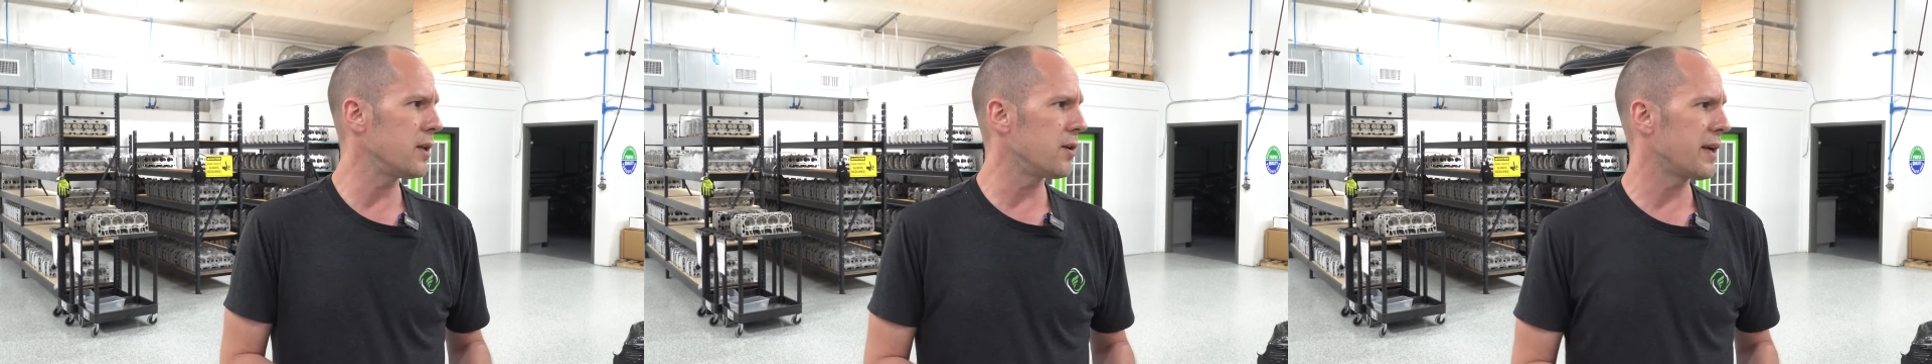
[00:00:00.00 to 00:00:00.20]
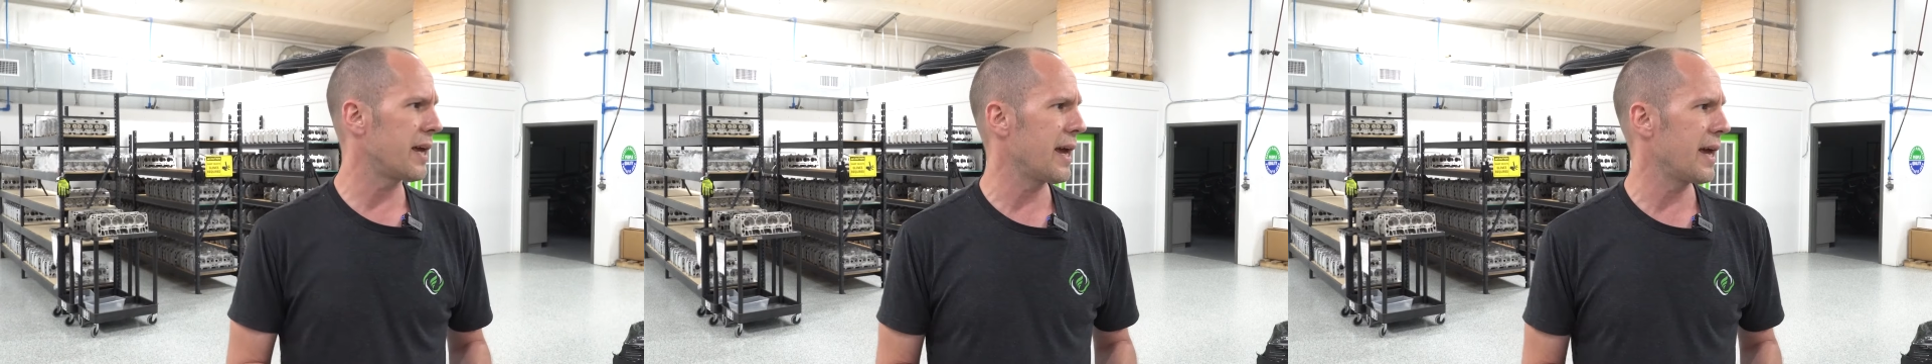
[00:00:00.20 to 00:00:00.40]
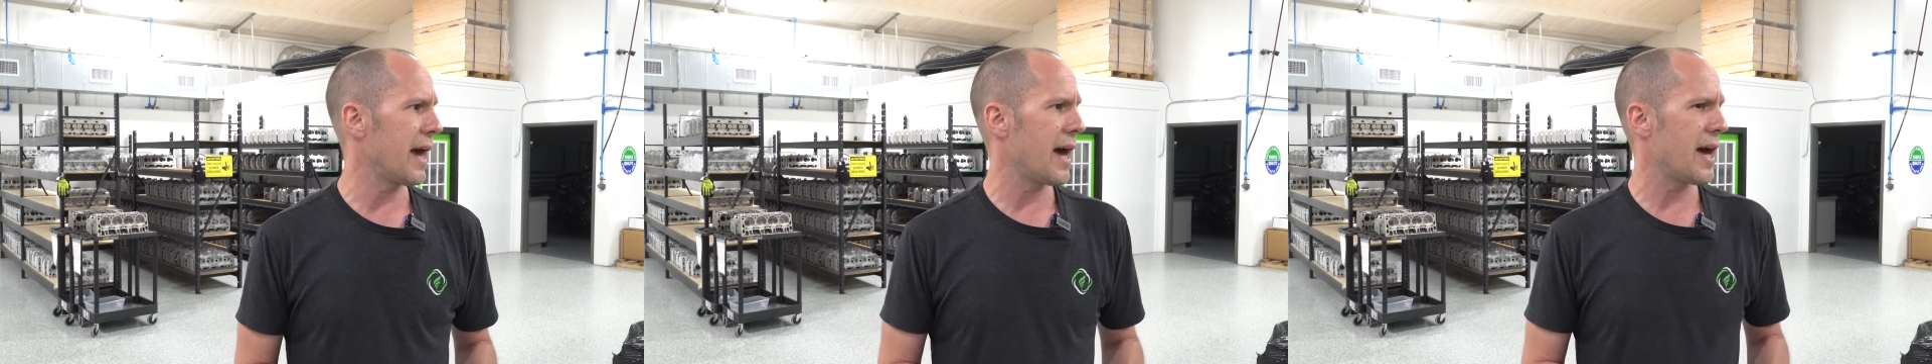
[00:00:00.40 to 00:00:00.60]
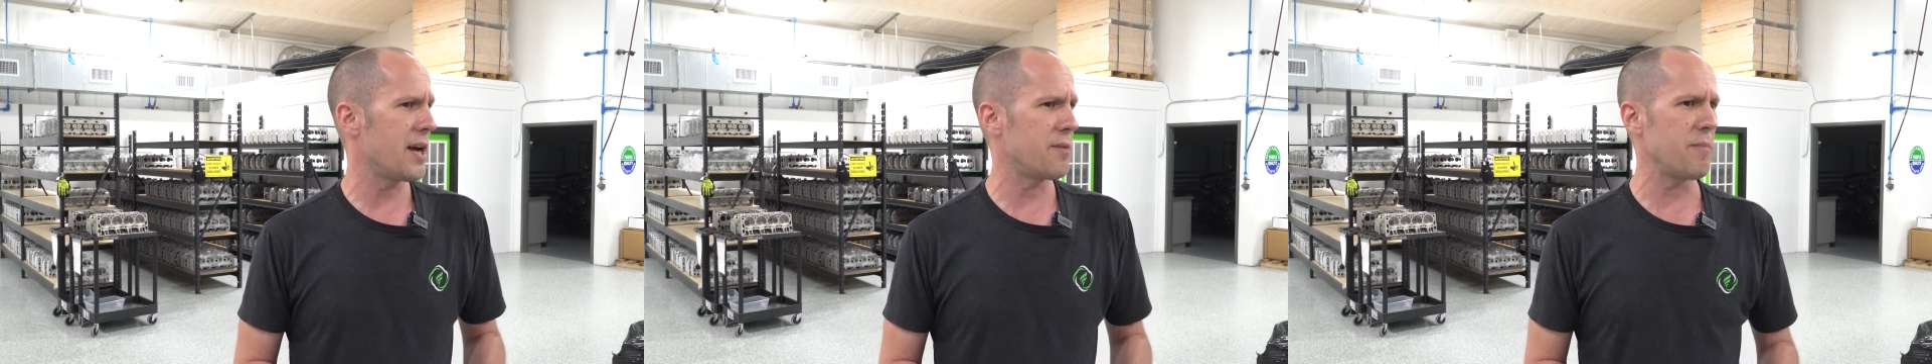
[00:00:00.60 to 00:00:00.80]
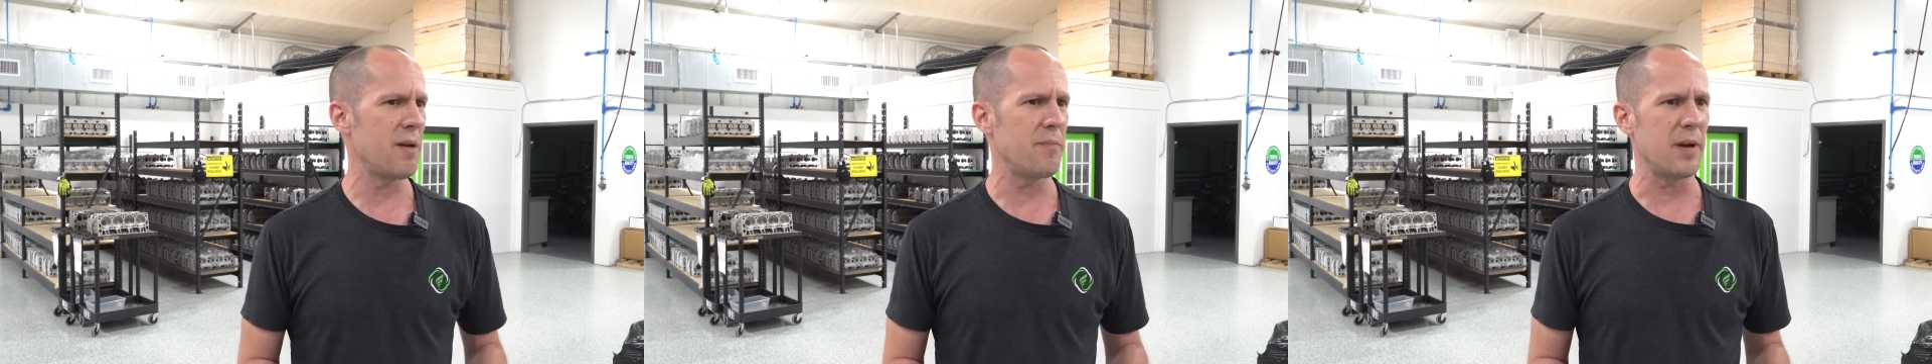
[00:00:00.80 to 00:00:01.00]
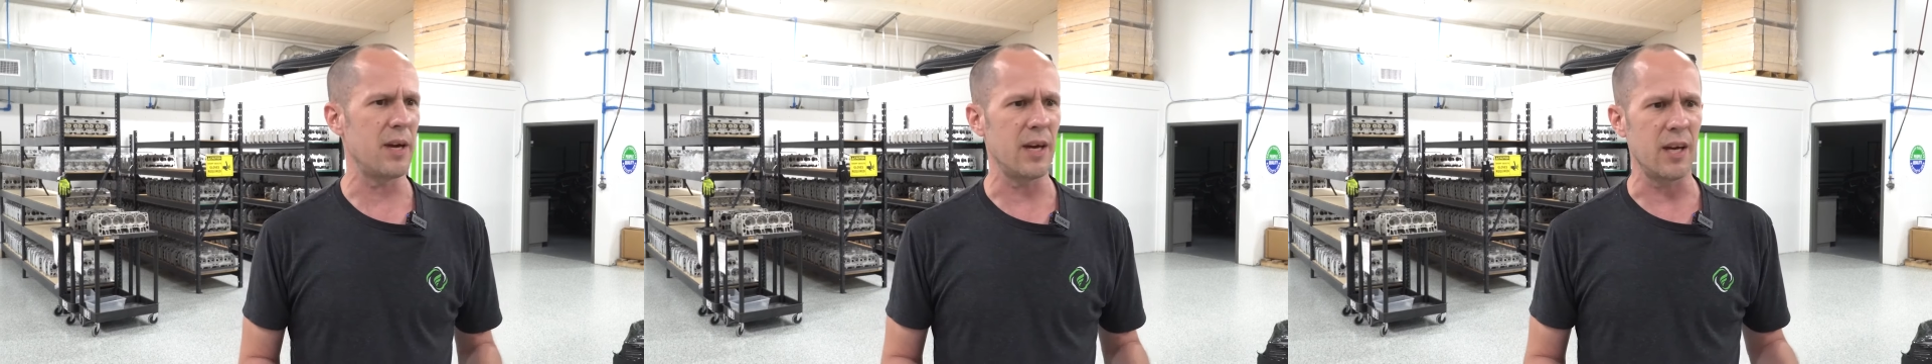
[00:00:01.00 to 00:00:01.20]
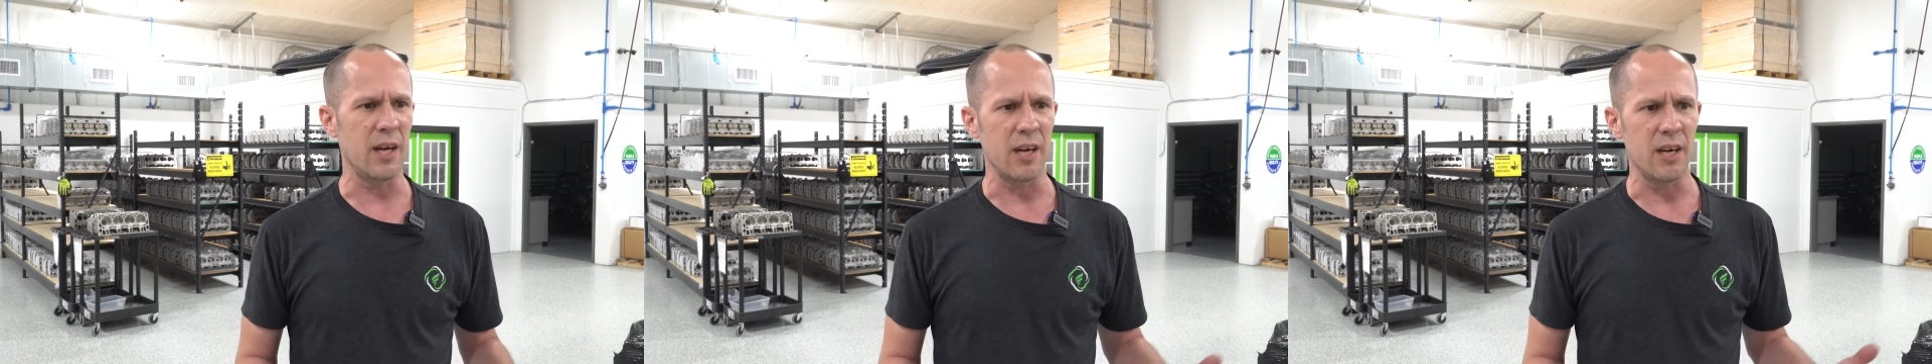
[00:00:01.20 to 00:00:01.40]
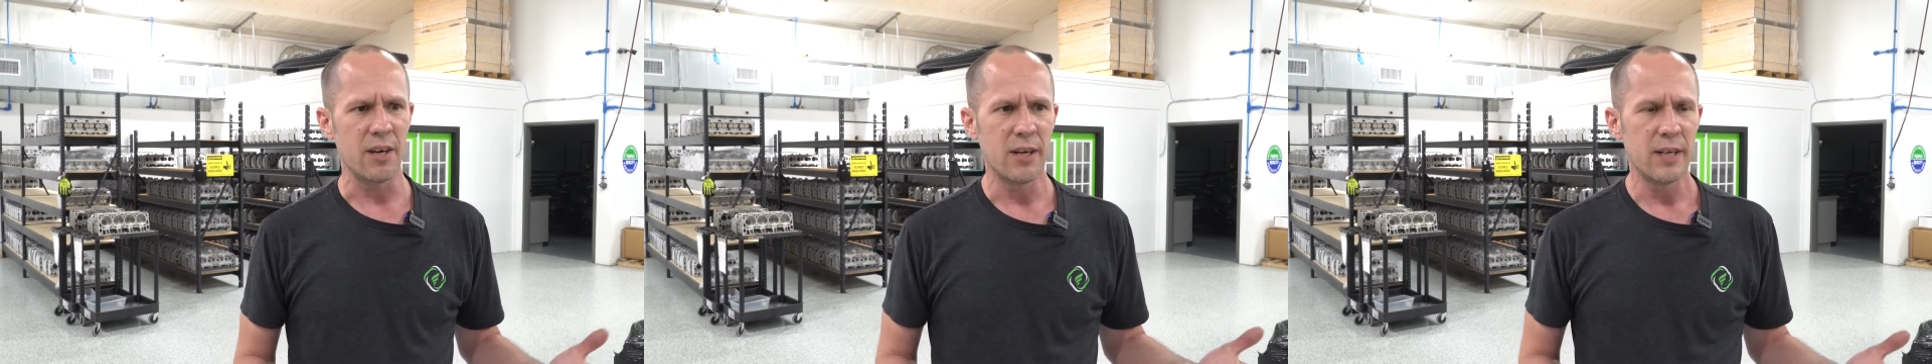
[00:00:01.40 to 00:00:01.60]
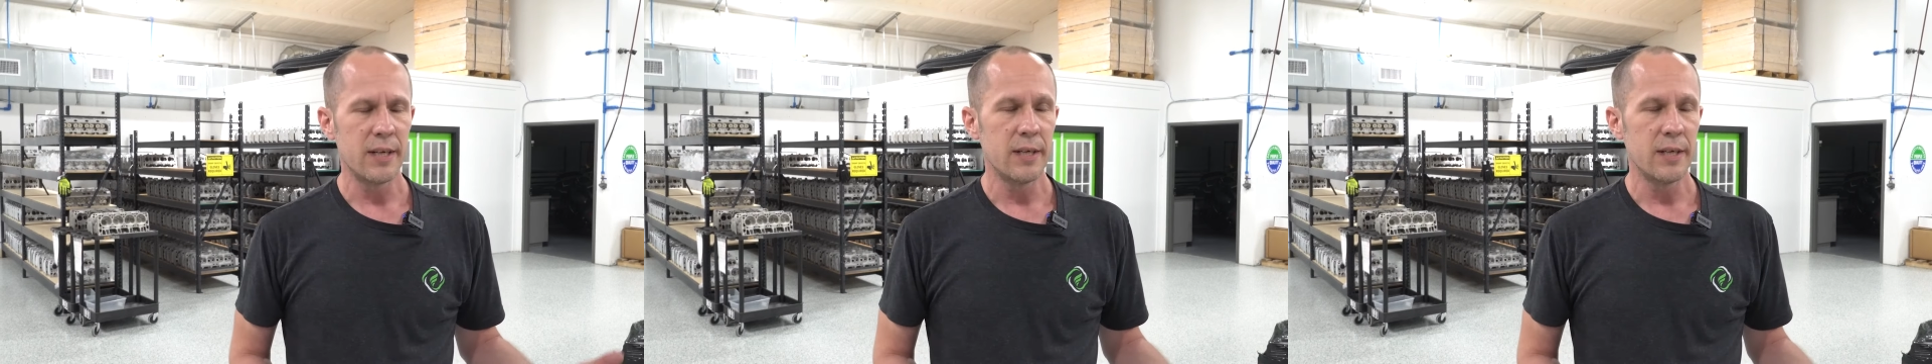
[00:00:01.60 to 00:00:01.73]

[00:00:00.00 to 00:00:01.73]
looking at maybe